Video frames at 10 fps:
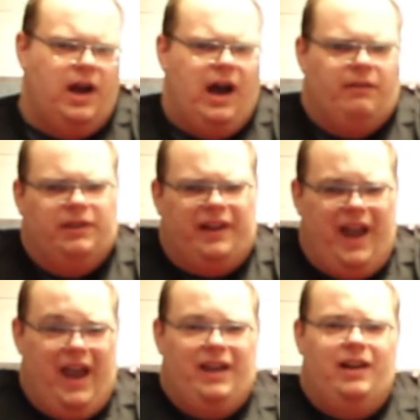I have like
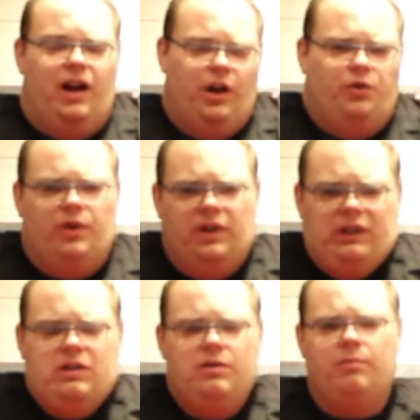
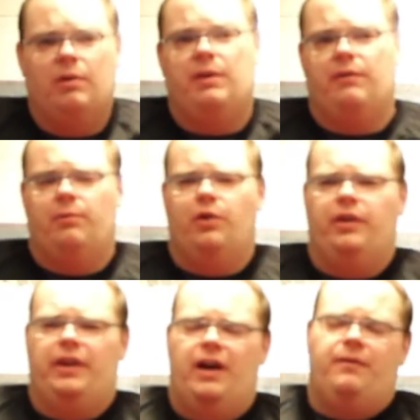800, probably even more
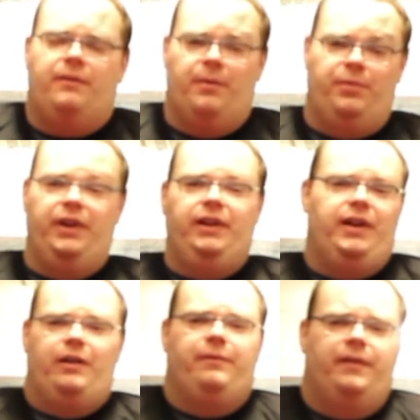than that,
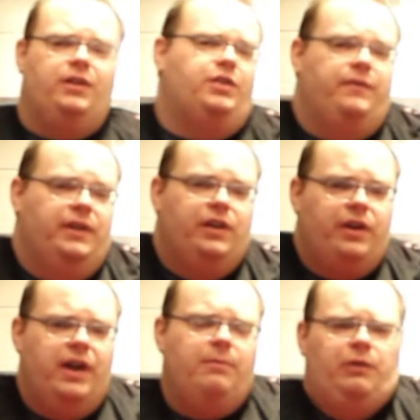completely unfinished video
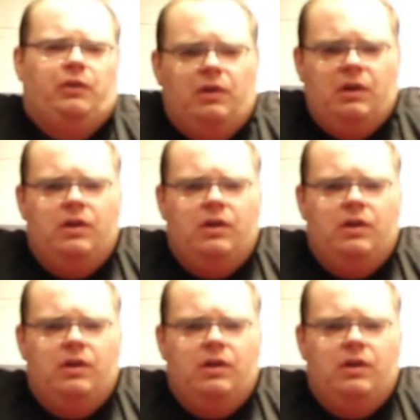games.